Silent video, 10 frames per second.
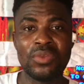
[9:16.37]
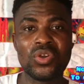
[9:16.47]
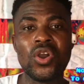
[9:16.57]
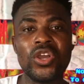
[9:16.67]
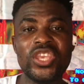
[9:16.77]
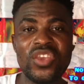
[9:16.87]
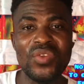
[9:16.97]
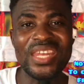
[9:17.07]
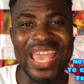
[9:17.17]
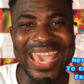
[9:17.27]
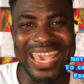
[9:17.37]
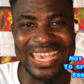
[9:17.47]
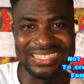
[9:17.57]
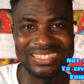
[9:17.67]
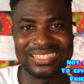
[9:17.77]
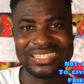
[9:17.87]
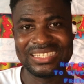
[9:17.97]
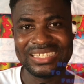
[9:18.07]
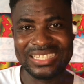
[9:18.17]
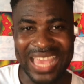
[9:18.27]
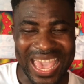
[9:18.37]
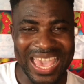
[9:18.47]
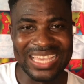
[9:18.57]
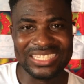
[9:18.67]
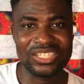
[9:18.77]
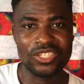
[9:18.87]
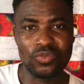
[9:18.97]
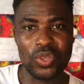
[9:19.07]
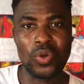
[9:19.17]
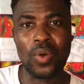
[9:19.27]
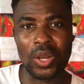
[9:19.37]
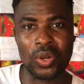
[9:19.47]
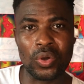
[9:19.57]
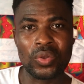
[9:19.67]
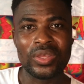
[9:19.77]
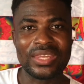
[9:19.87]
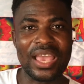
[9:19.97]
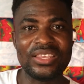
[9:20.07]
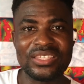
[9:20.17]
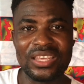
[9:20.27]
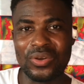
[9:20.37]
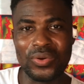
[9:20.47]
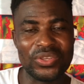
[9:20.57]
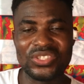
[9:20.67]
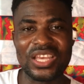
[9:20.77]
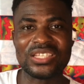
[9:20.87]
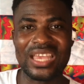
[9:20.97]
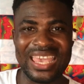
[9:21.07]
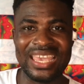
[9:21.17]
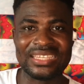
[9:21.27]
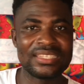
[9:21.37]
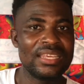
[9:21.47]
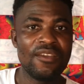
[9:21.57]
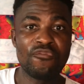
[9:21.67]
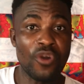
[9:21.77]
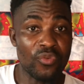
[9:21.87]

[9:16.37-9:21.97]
because even the ants we overlook, that you say, oh, it's just an ants. For